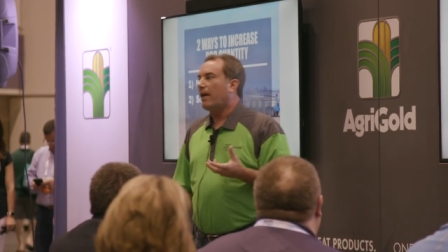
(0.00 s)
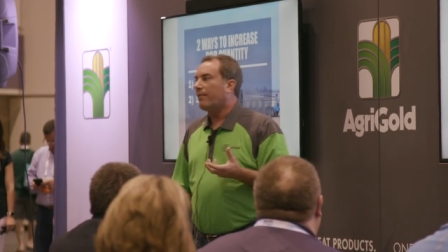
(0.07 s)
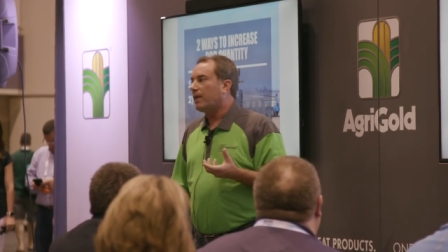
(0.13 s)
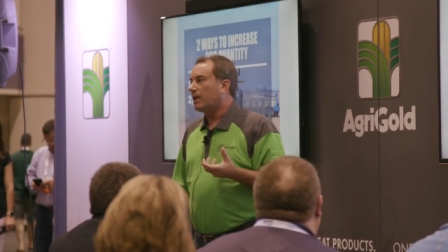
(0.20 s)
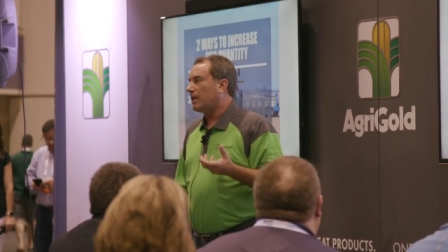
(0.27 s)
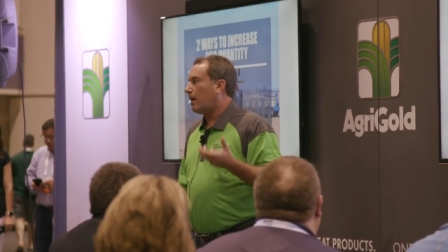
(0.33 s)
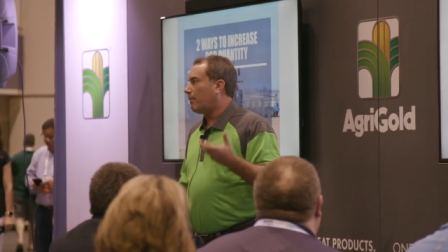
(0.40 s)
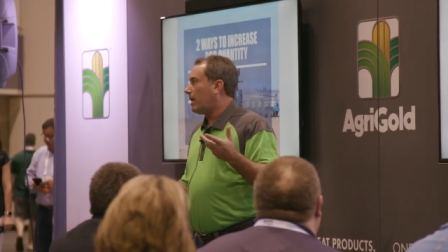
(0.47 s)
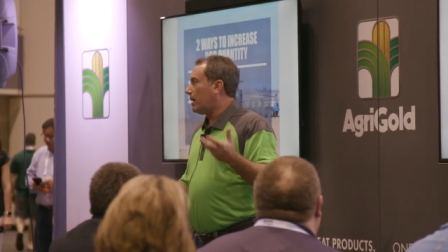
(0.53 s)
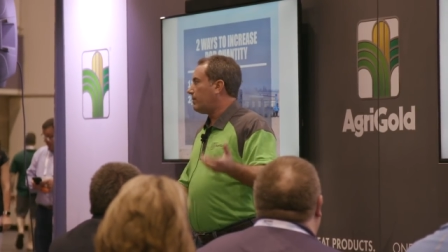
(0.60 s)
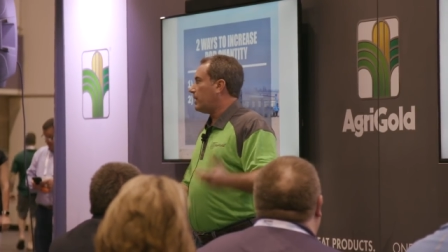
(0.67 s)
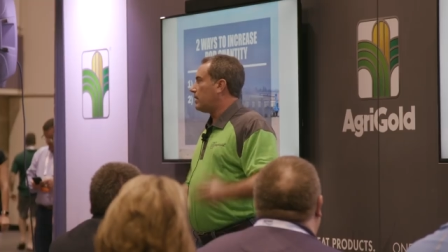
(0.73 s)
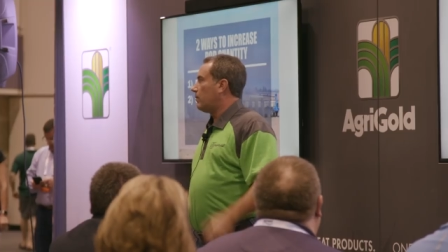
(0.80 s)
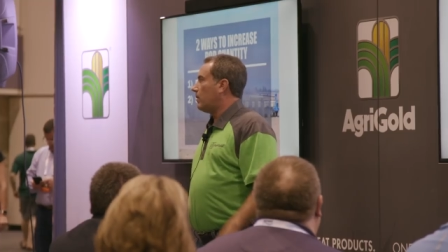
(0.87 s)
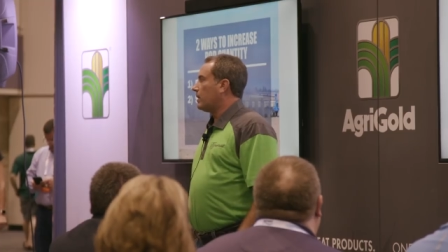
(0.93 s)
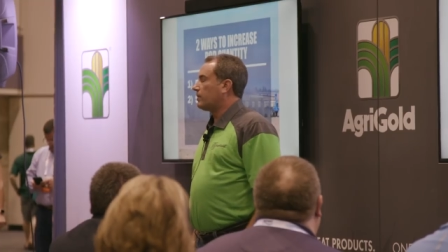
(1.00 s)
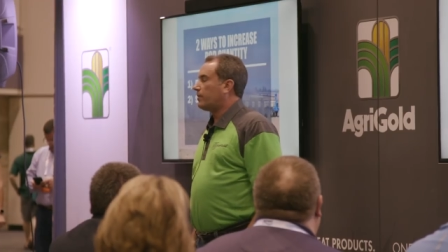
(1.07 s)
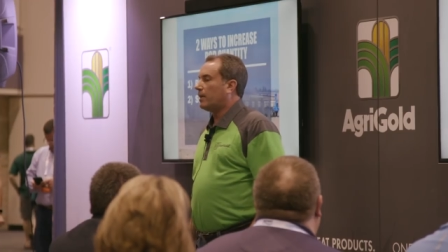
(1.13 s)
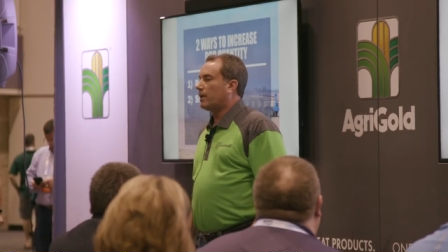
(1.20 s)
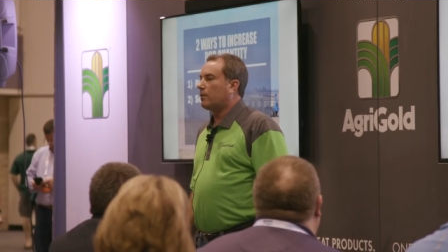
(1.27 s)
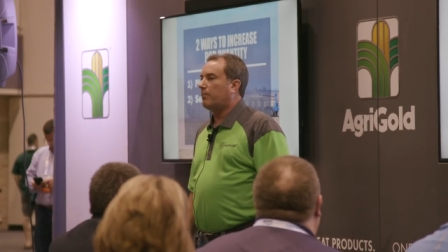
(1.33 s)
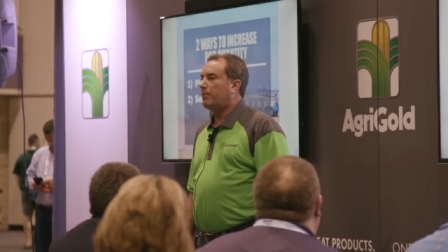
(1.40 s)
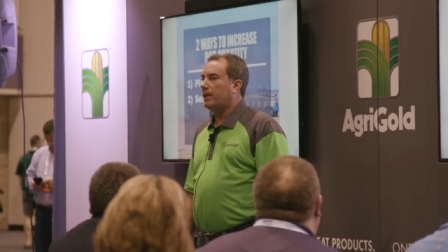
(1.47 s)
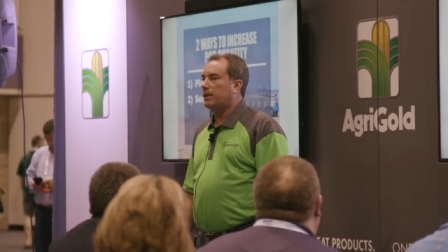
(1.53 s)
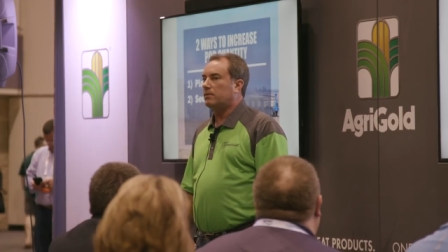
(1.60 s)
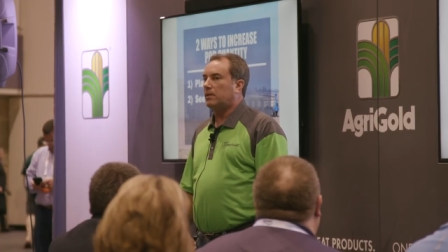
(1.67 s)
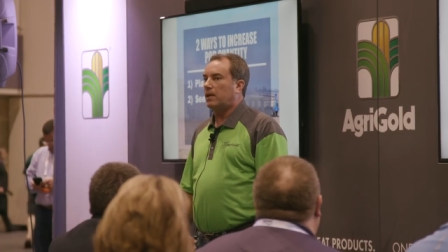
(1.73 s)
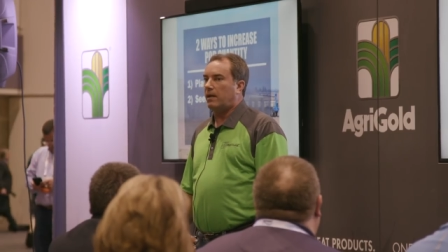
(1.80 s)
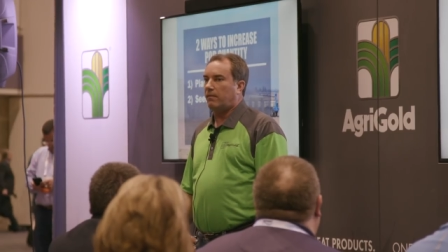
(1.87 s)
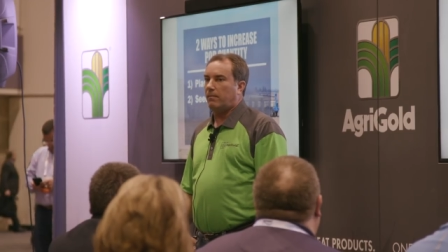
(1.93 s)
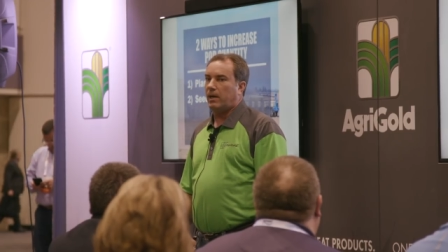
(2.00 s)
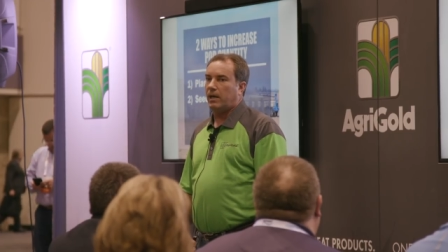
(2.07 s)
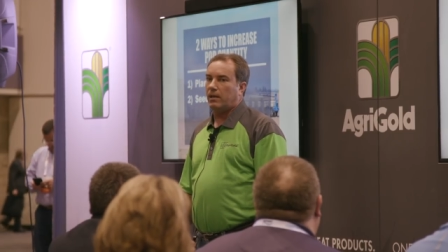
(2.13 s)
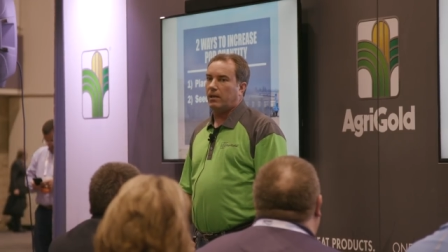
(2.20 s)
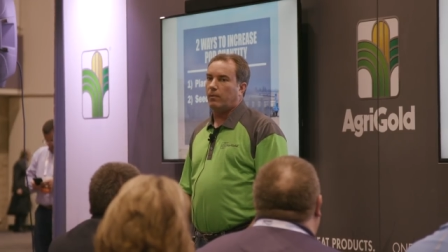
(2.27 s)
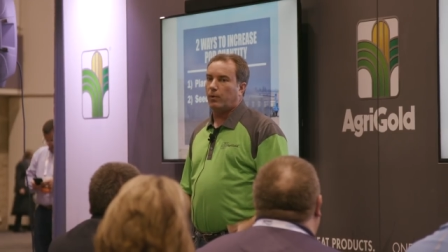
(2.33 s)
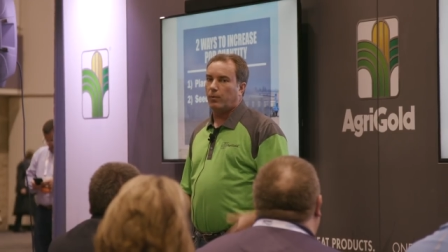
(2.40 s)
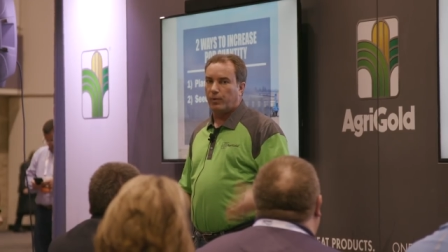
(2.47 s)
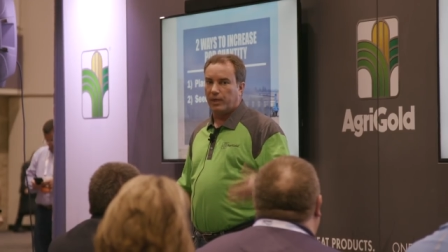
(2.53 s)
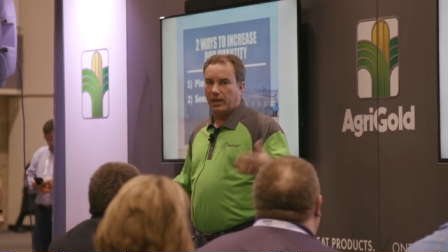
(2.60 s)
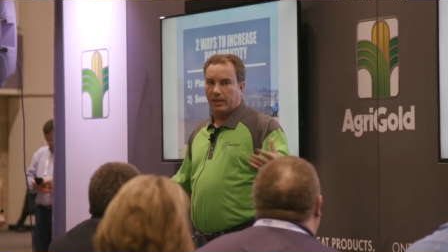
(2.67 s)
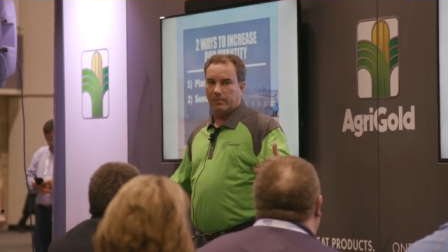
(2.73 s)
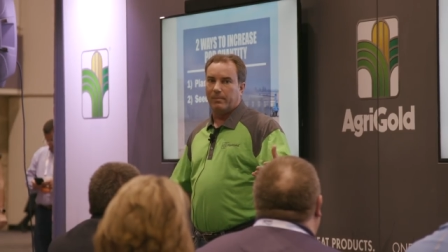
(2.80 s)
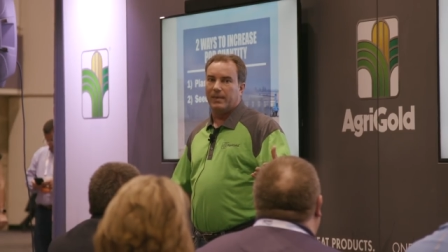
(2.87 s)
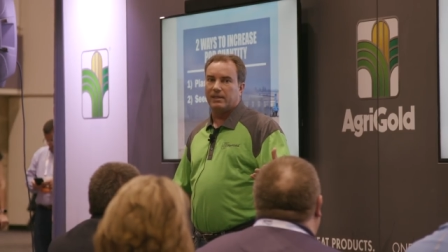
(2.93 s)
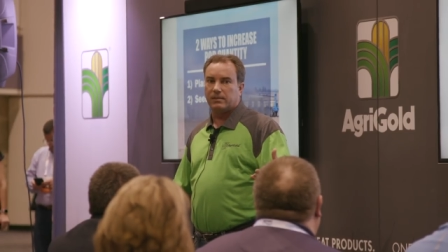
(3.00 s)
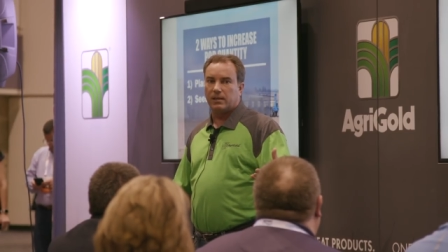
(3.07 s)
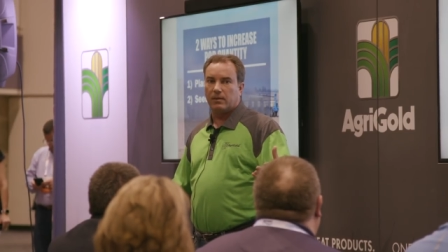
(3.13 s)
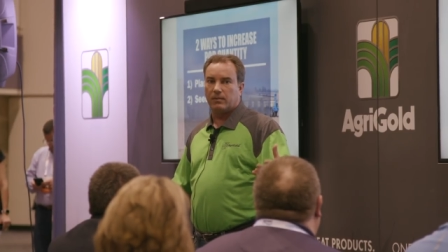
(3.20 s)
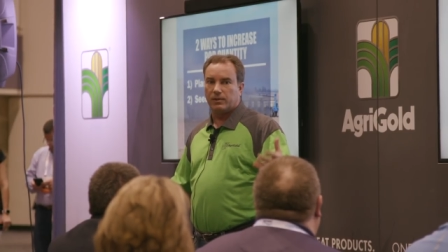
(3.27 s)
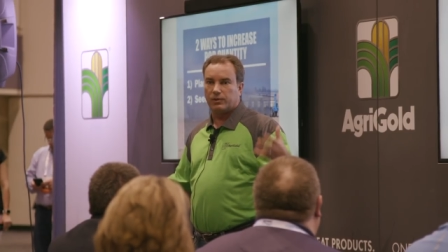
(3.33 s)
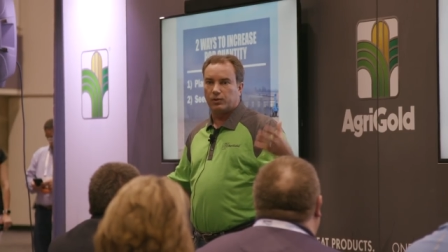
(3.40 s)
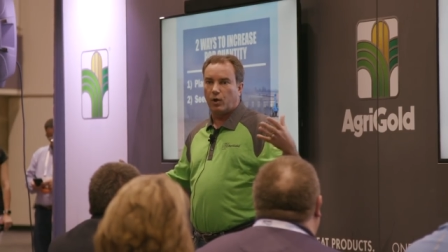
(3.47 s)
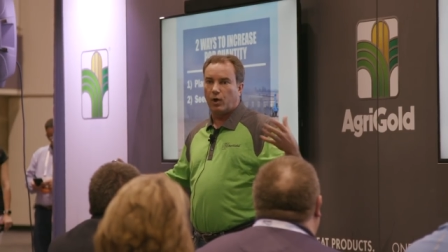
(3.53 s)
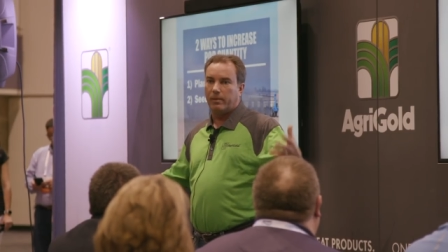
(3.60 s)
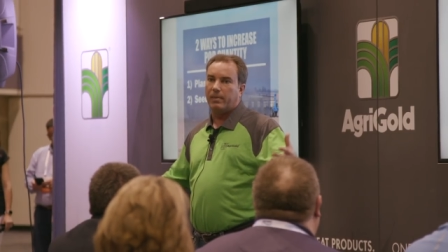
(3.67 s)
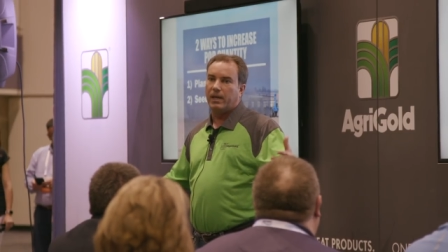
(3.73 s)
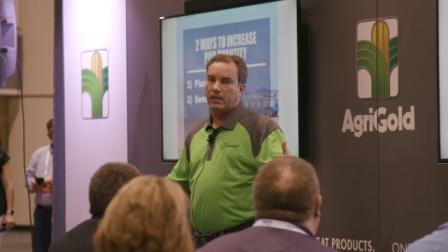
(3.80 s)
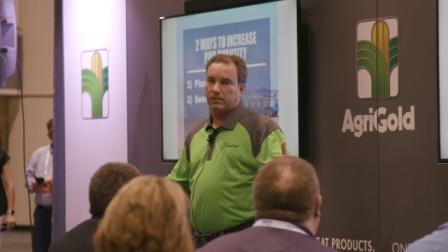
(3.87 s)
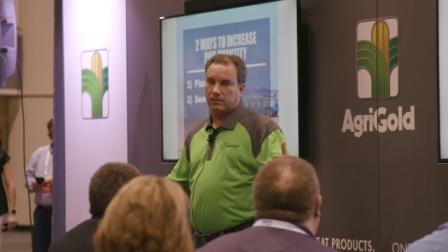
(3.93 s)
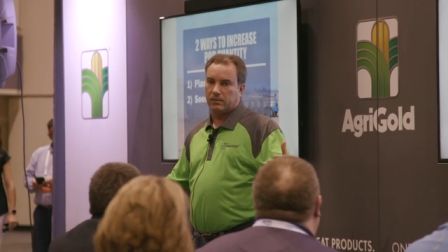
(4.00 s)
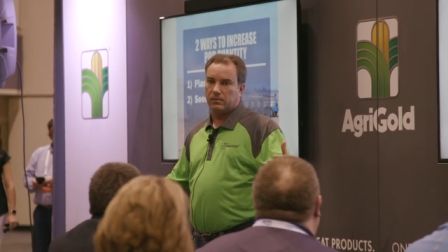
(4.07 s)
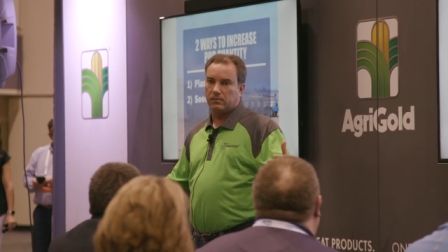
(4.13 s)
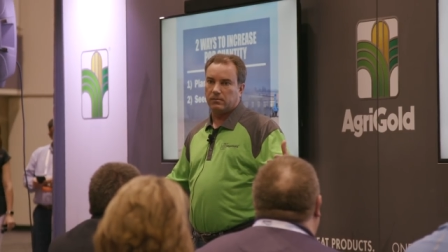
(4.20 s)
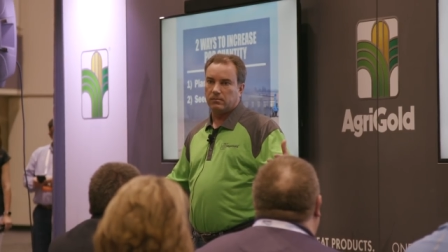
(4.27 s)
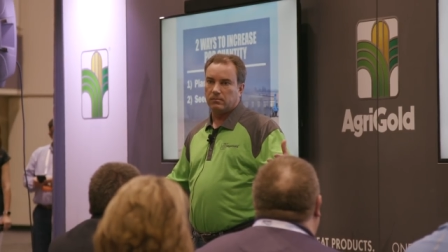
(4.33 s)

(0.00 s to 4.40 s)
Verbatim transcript: I think that might be the one critical piece that we're really missing with soybeans.